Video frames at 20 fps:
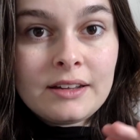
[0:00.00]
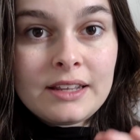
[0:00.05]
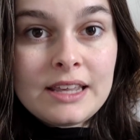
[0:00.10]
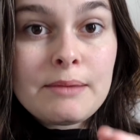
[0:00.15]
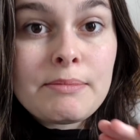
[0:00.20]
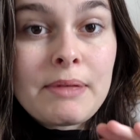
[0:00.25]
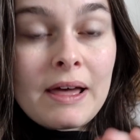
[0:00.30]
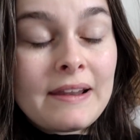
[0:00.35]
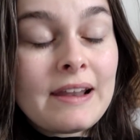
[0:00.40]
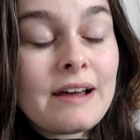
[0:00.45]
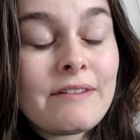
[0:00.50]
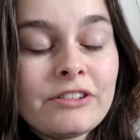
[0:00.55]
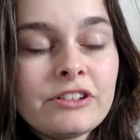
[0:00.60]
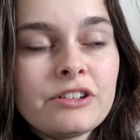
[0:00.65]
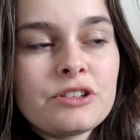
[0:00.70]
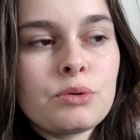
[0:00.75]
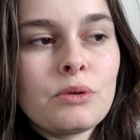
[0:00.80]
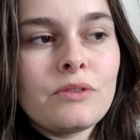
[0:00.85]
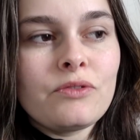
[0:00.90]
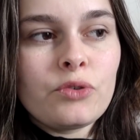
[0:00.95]
keep that level
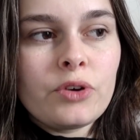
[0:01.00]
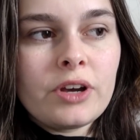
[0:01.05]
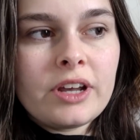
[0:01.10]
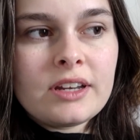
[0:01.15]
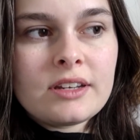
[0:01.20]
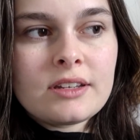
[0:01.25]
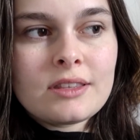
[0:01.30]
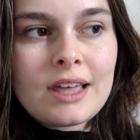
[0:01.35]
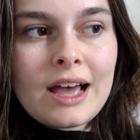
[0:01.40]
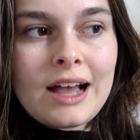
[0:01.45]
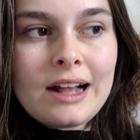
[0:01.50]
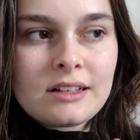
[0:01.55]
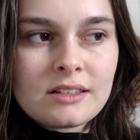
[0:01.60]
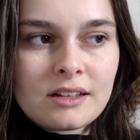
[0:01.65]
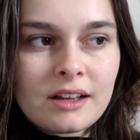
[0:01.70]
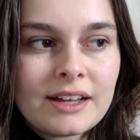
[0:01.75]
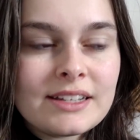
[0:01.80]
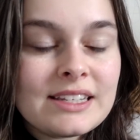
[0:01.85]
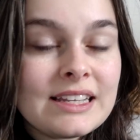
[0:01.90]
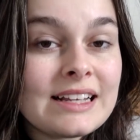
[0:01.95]
to avoid the
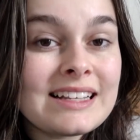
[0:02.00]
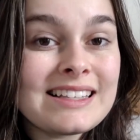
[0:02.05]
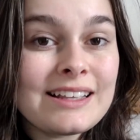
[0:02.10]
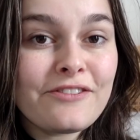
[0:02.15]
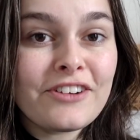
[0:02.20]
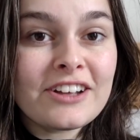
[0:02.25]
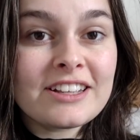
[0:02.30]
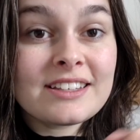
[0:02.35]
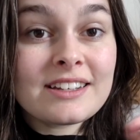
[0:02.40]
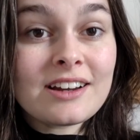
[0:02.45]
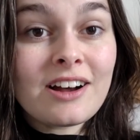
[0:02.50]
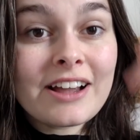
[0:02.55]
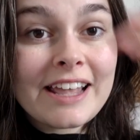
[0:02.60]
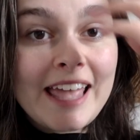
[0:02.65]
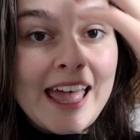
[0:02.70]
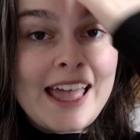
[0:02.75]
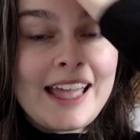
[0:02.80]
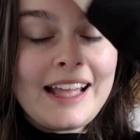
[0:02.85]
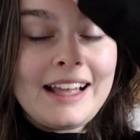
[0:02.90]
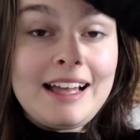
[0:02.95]
anxiety because if I start
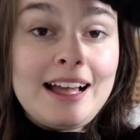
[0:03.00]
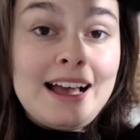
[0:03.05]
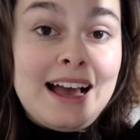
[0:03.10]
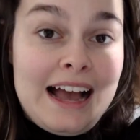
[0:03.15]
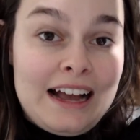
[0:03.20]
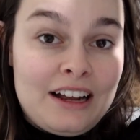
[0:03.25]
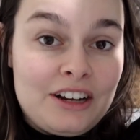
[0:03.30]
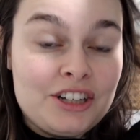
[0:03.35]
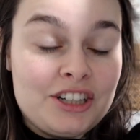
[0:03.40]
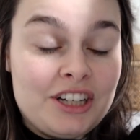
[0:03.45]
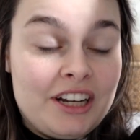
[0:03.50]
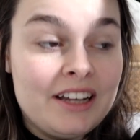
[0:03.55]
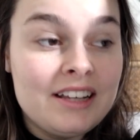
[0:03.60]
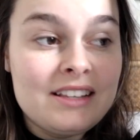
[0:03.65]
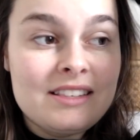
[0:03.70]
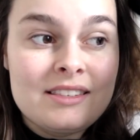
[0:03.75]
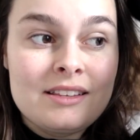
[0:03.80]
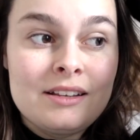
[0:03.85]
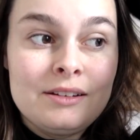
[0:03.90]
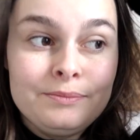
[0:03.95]
getting
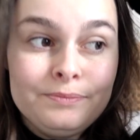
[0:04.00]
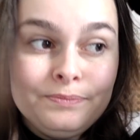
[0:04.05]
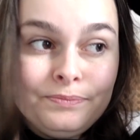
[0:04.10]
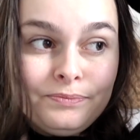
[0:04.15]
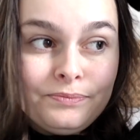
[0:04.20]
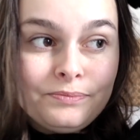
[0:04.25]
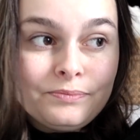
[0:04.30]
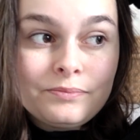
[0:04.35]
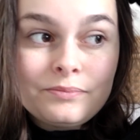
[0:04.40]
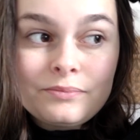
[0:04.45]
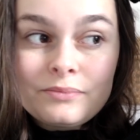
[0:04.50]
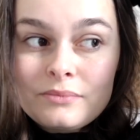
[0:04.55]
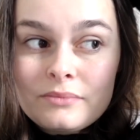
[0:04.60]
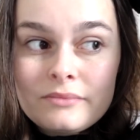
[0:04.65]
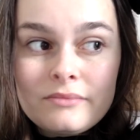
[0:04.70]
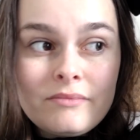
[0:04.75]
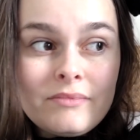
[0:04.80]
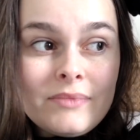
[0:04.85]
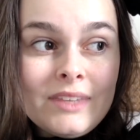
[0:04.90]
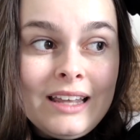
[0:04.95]
anxious,
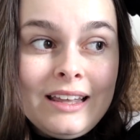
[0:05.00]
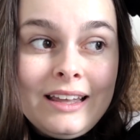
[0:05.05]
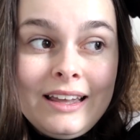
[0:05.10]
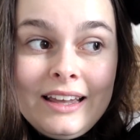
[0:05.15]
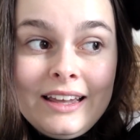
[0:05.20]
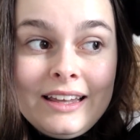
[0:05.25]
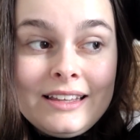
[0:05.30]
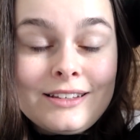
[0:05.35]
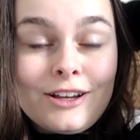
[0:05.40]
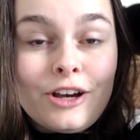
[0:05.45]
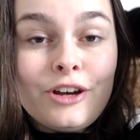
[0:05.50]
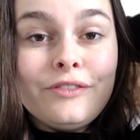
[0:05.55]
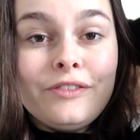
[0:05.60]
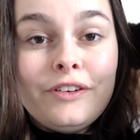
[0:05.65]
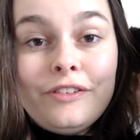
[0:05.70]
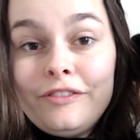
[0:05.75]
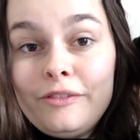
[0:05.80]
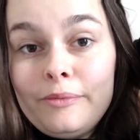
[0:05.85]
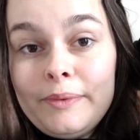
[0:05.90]
it is over for